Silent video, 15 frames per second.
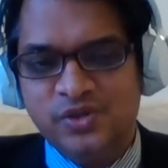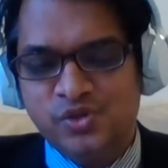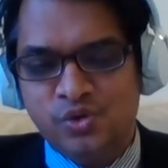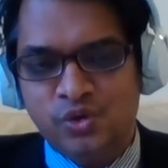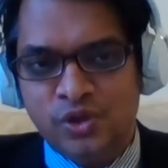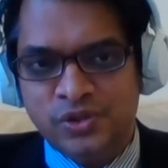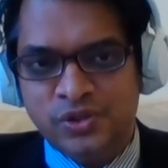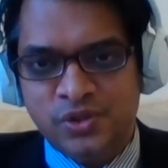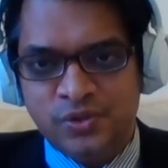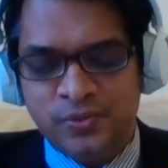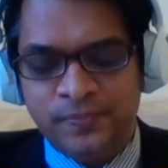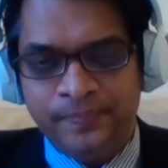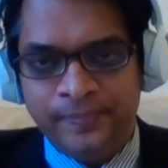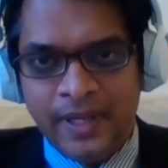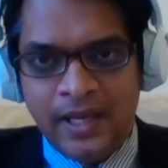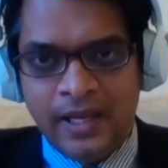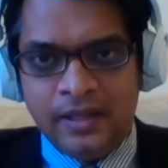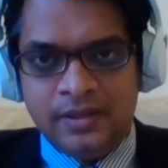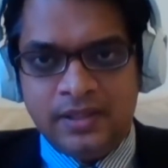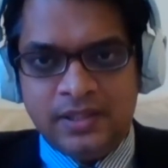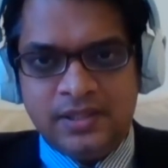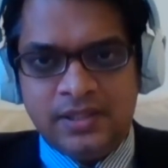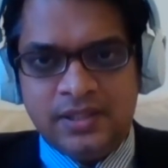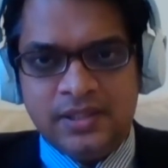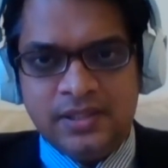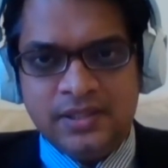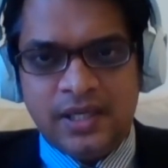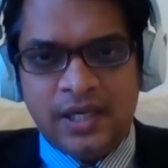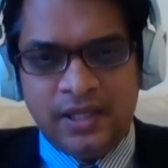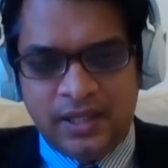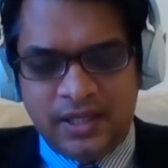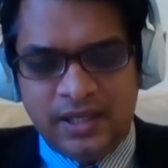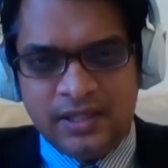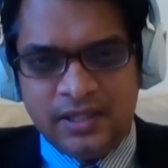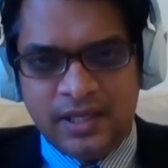School also. This is, I think,